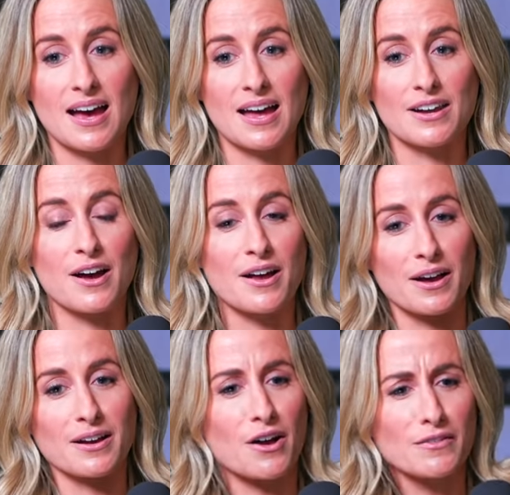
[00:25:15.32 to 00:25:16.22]
and and
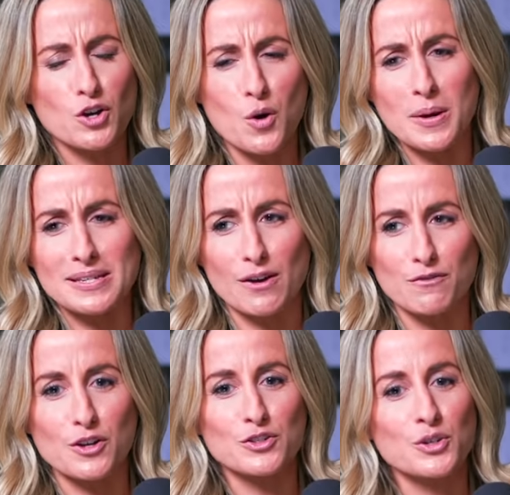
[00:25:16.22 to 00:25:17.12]
I kind of told myself
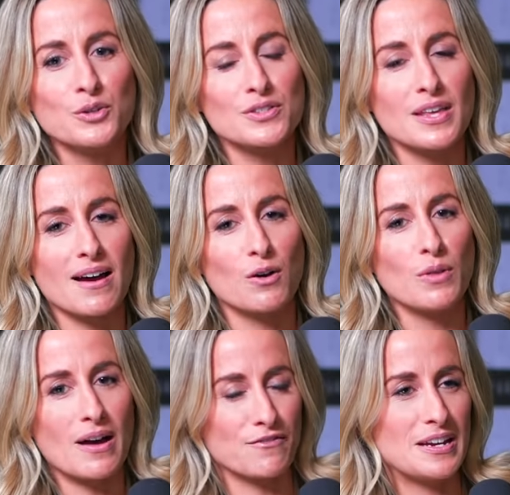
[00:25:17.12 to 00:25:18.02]
that as soon as that all
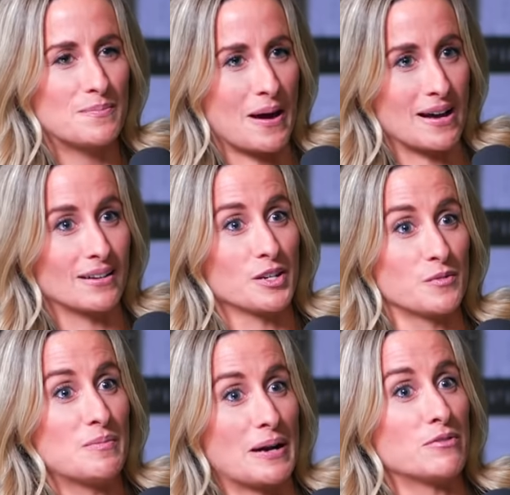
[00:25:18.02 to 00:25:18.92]
that feedback, nice
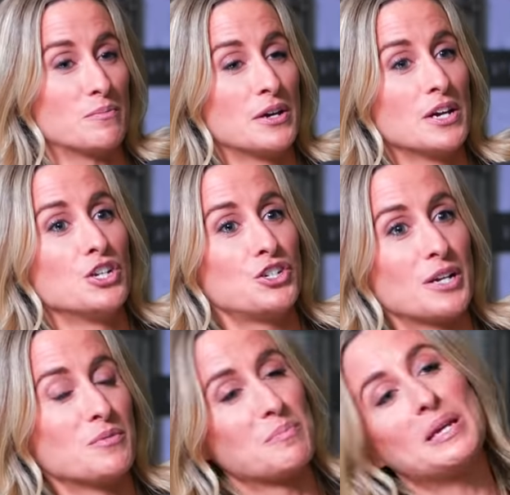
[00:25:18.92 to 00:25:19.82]
feedback from
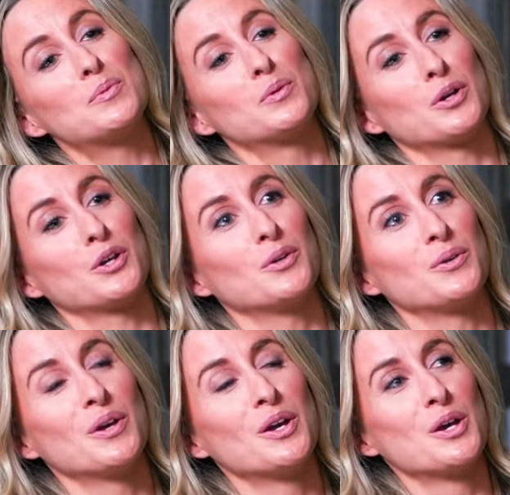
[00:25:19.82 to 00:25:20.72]
genuine people
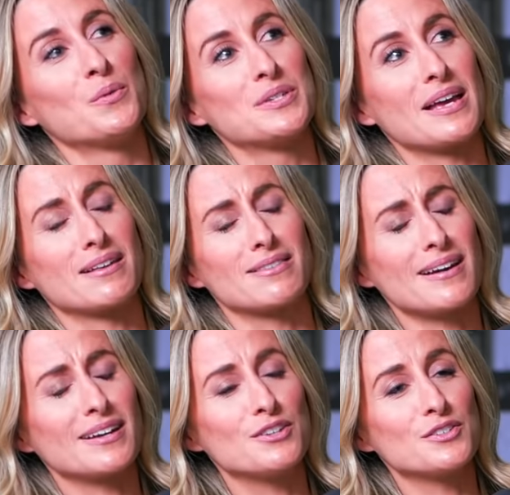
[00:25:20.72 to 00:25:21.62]
who were saying
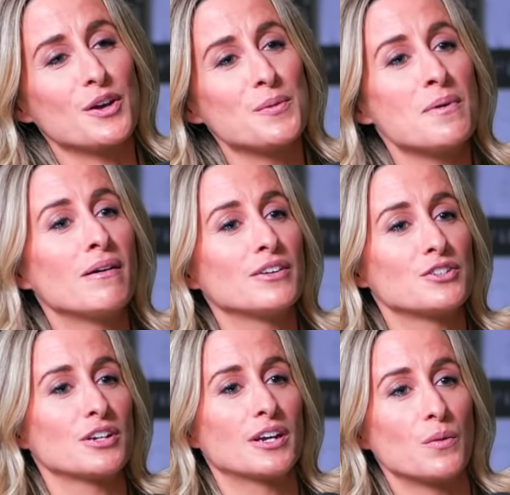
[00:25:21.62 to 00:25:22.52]
thank you so
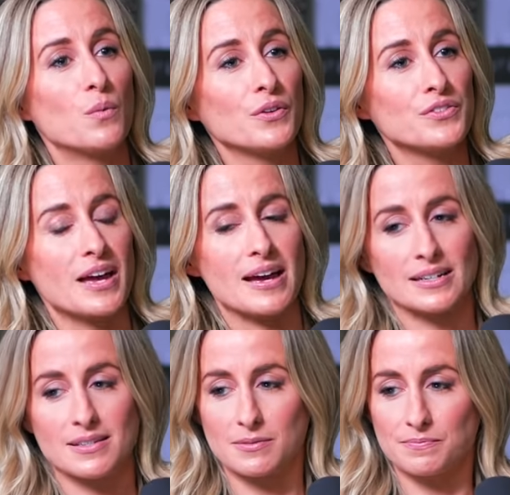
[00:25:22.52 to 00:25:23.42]
much, you know what's
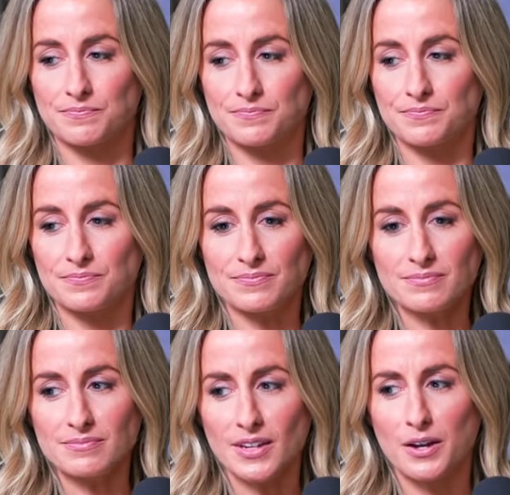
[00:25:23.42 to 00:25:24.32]
next,
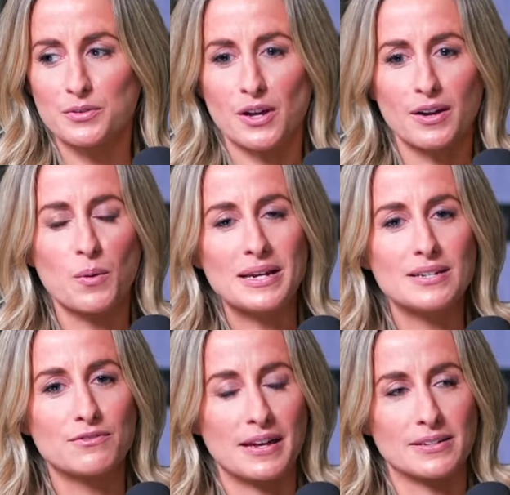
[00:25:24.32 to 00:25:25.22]
I was kind of
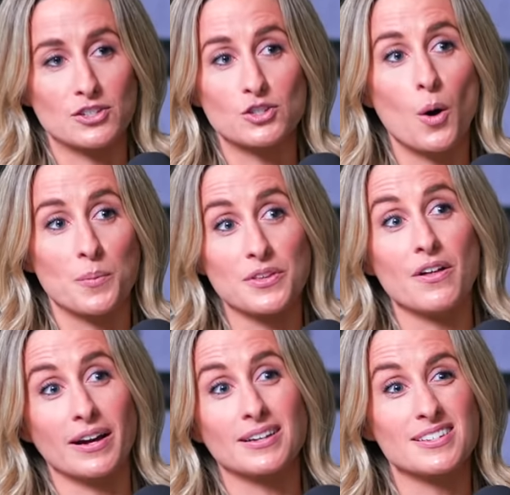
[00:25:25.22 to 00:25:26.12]
waiting for that to stop so
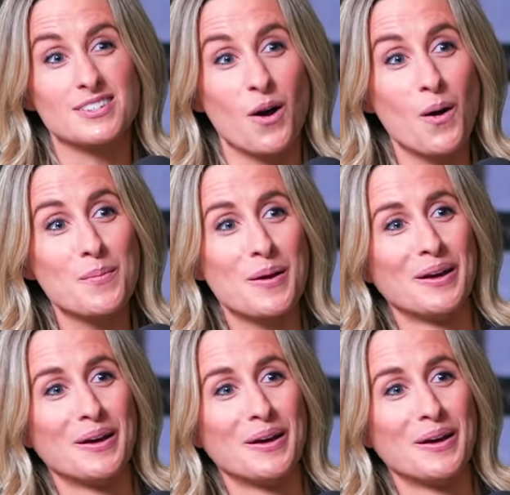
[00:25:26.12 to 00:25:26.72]
that I could stop